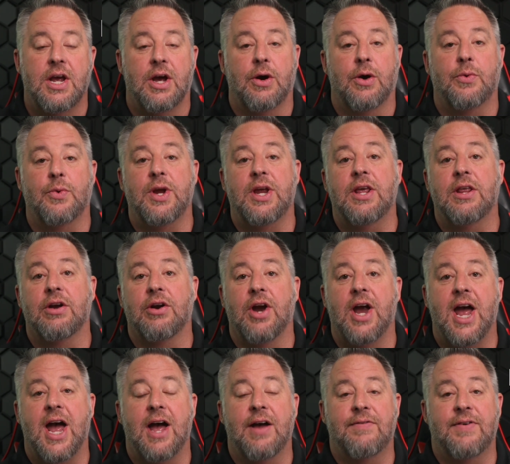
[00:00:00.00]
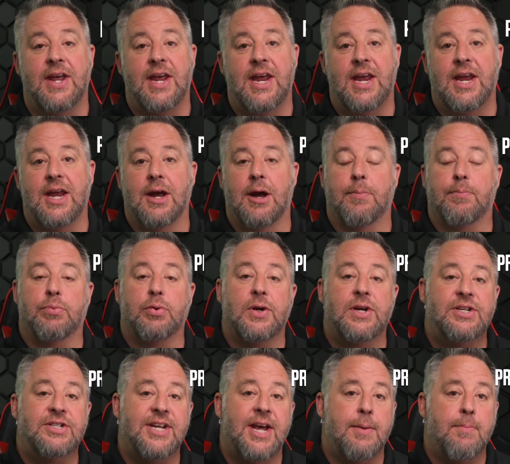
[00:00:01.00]
We either have a
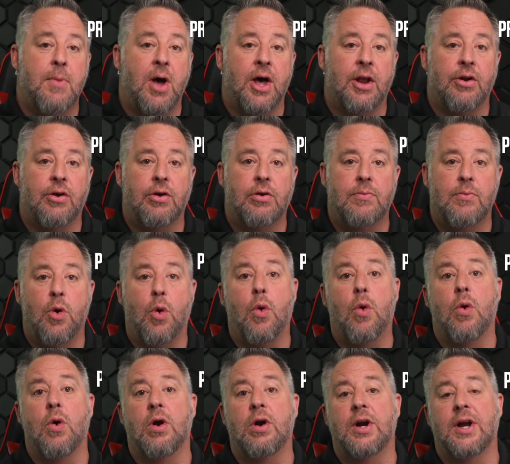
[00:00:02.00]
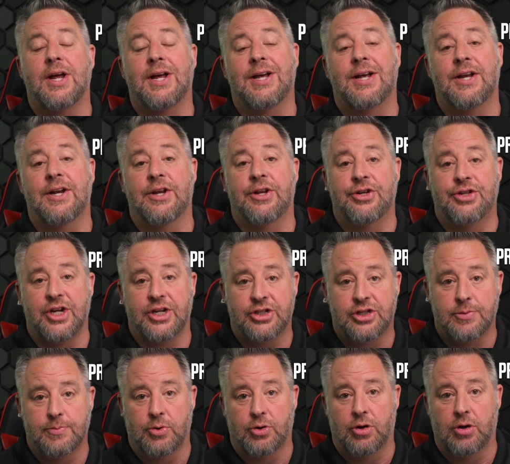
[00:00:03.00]
preset model or an
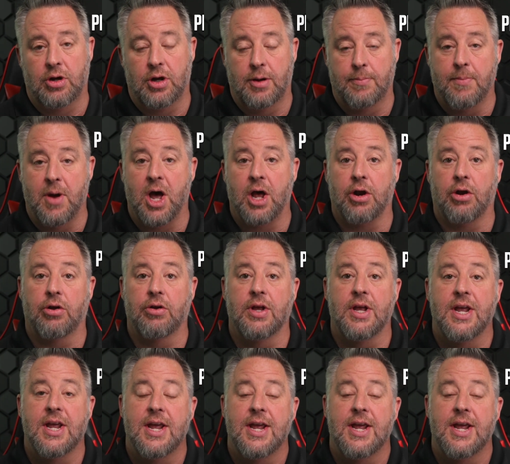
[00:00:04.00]
adjustable model.